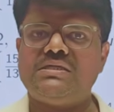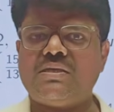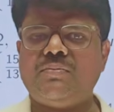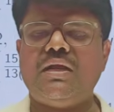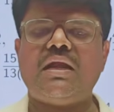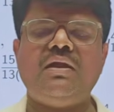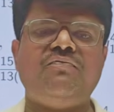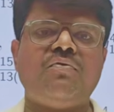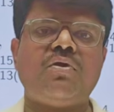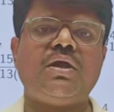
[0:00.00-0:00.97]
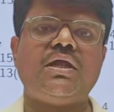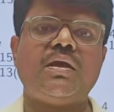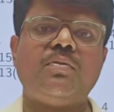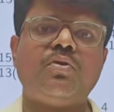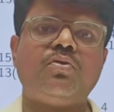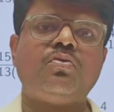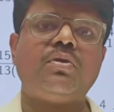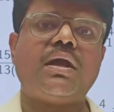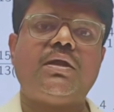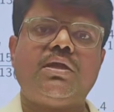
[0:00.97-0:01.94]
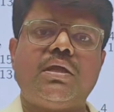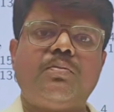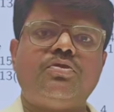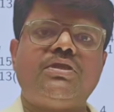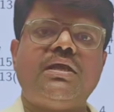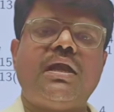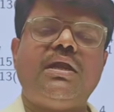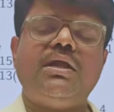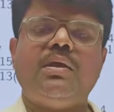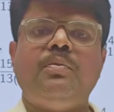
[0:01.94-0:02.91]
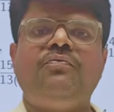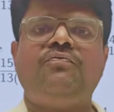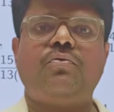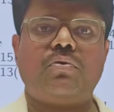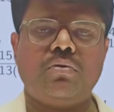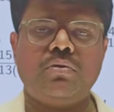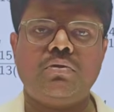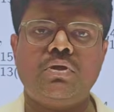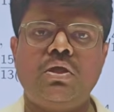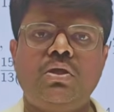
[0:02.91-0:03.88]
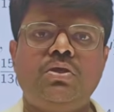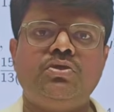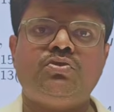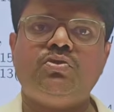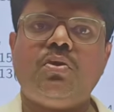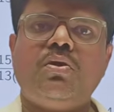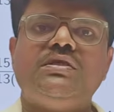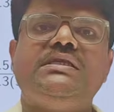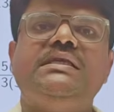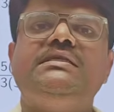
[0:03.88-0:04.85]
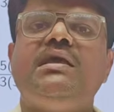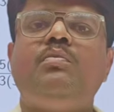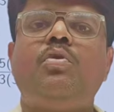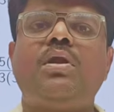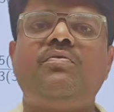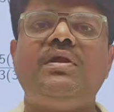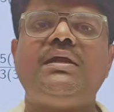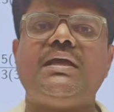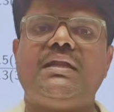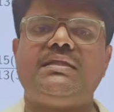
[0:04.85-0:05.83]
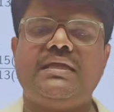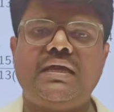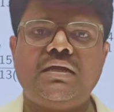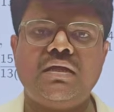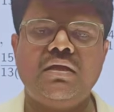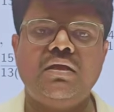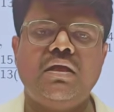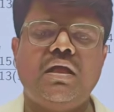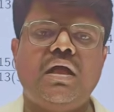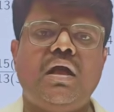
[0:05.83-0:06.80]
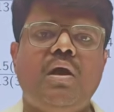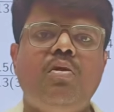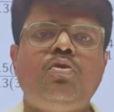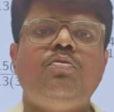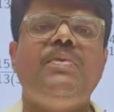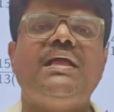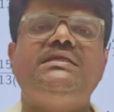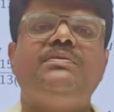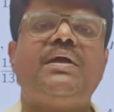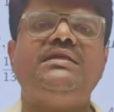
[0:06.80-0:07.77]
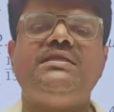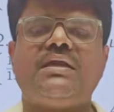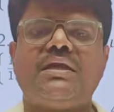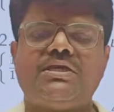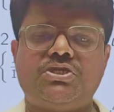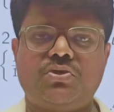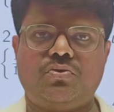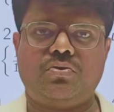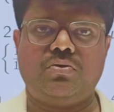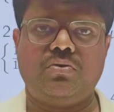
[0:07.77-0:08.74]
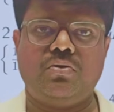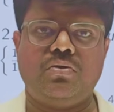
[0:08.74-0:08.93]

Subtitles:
Similarly for DMU2 and DMU3 and DMU4. So CCR model will tell that how to maximize the ratio